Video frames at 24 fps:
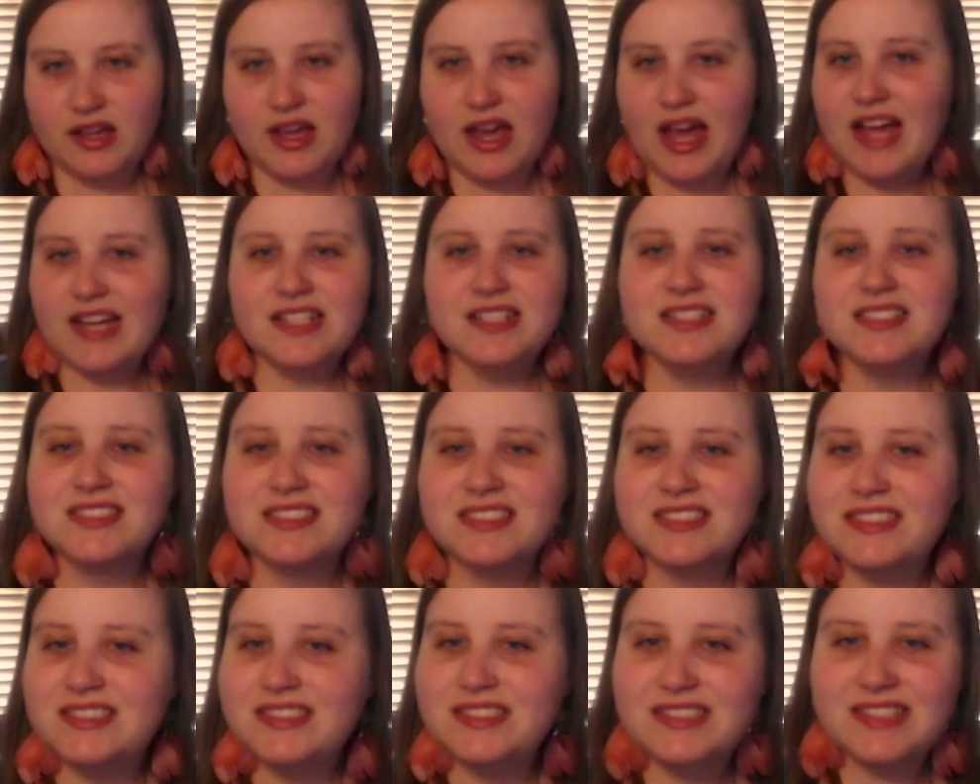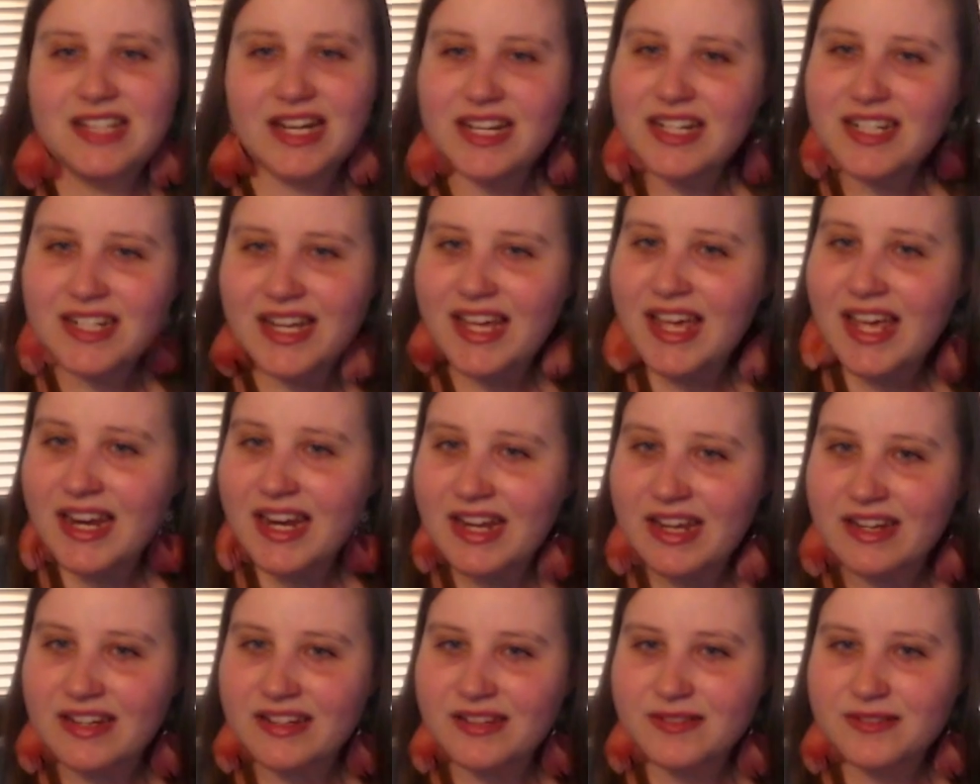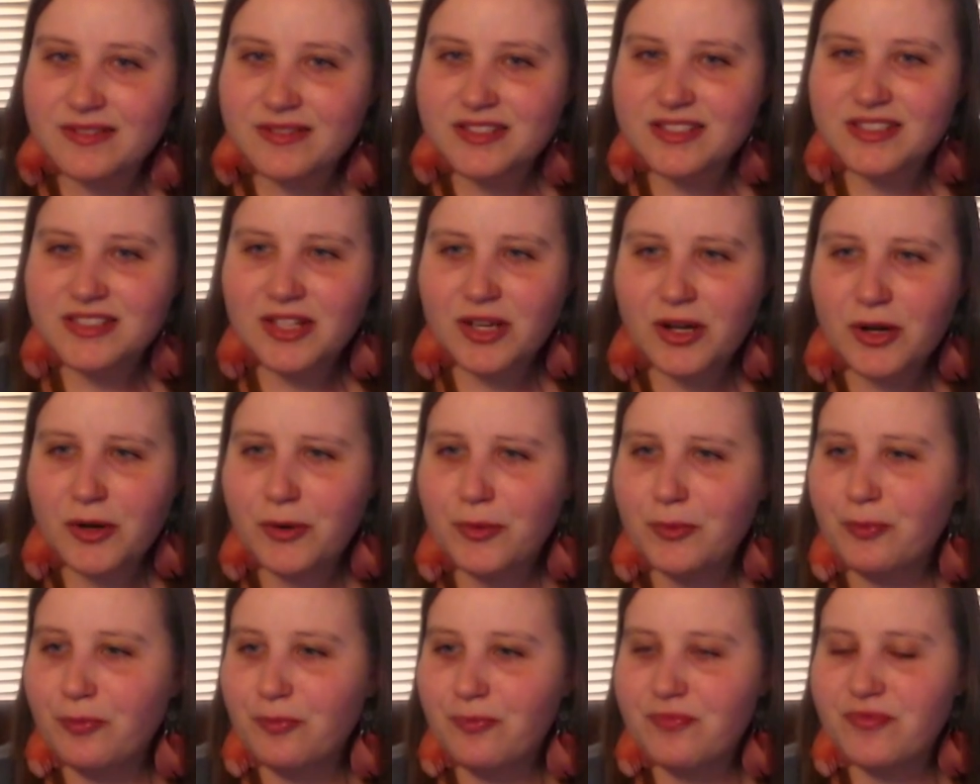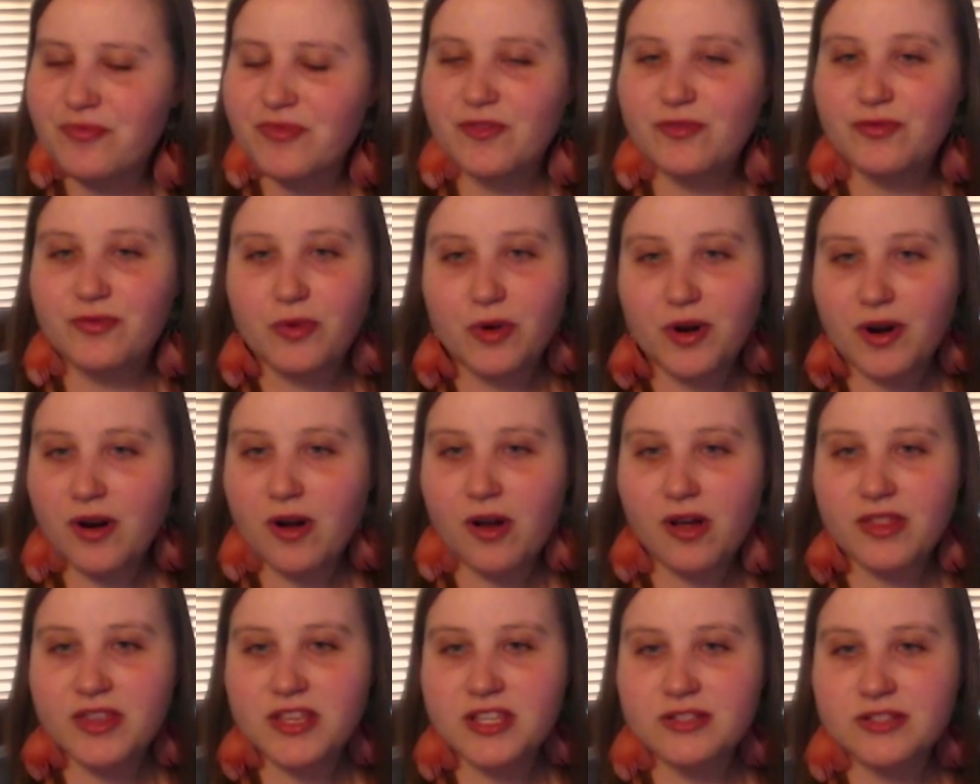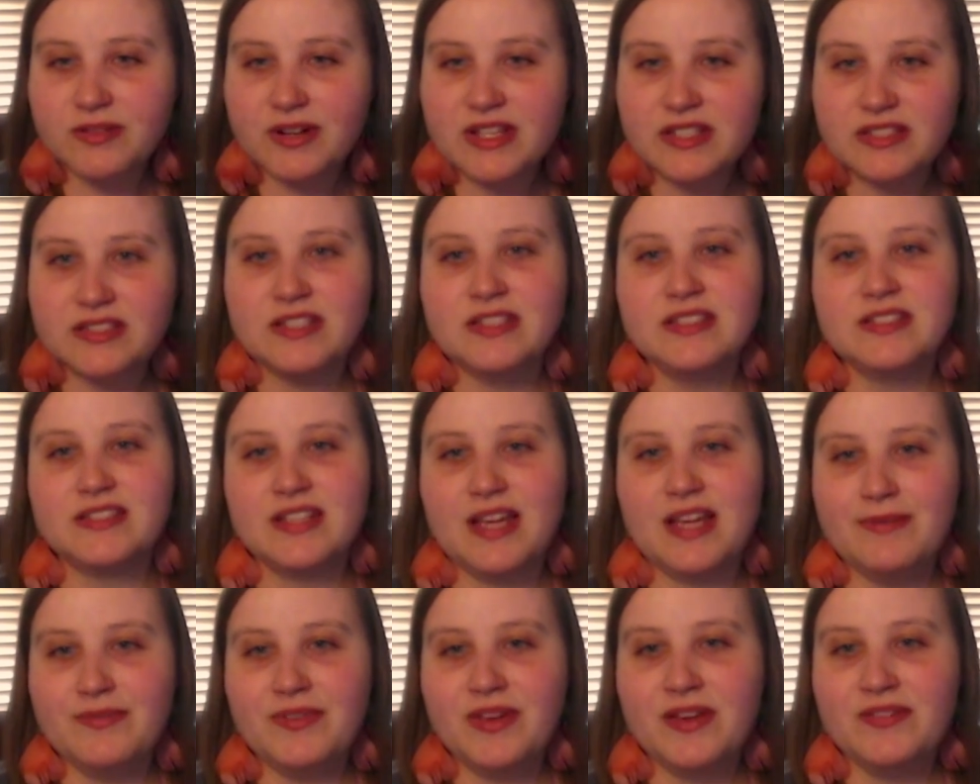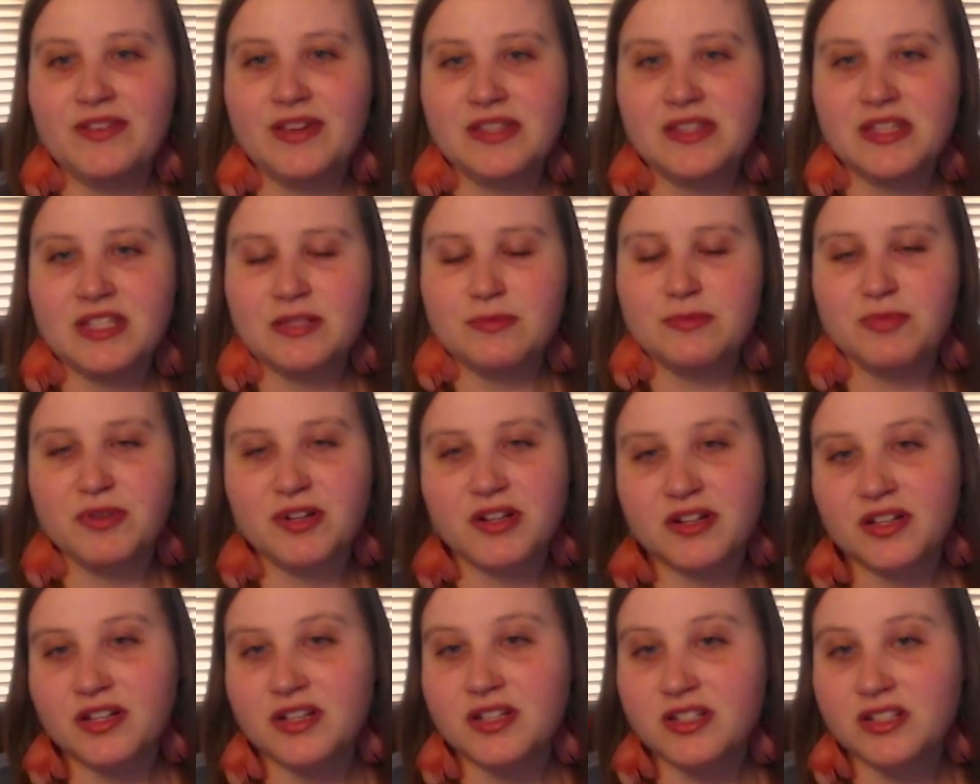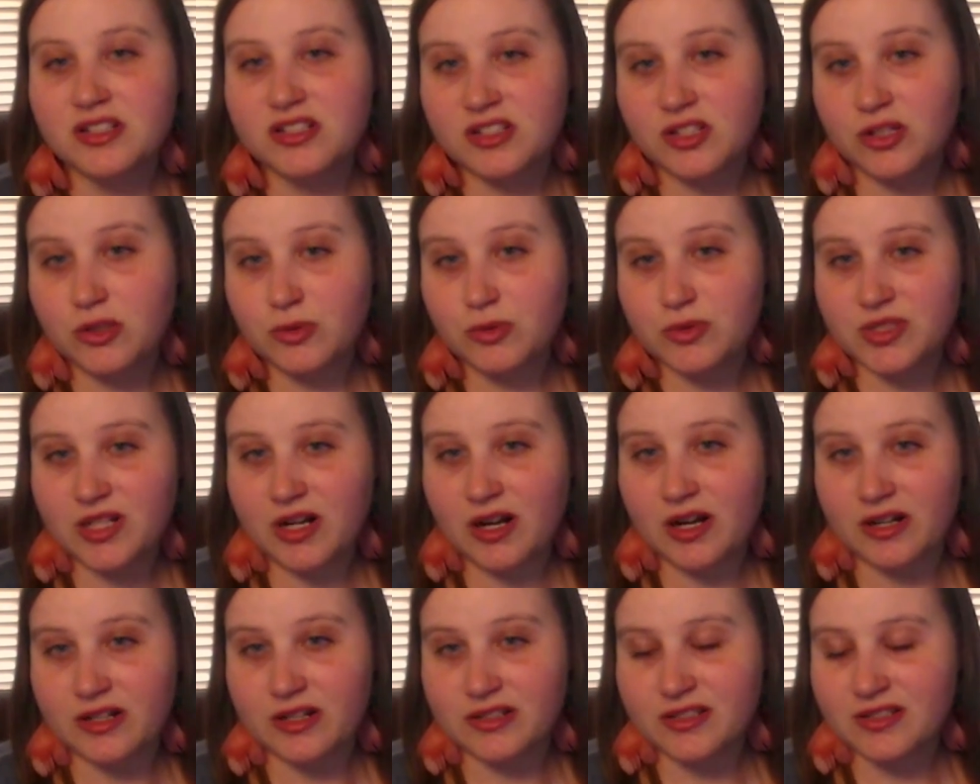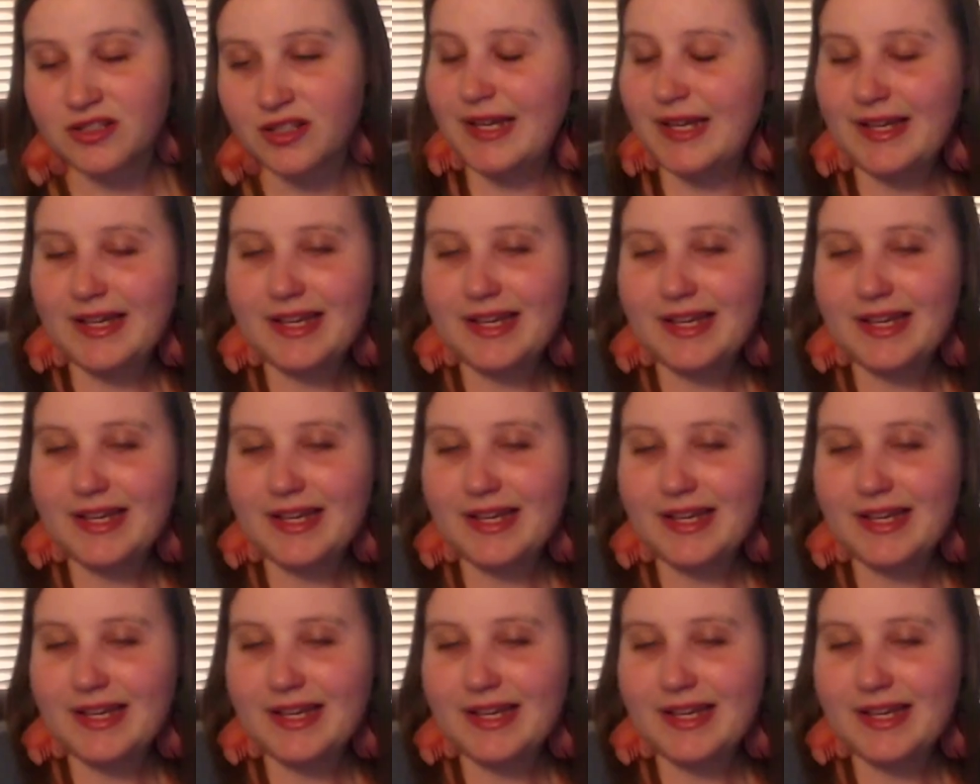I just didn't get it. So for all these reasons, I'm giving this book 2 stars.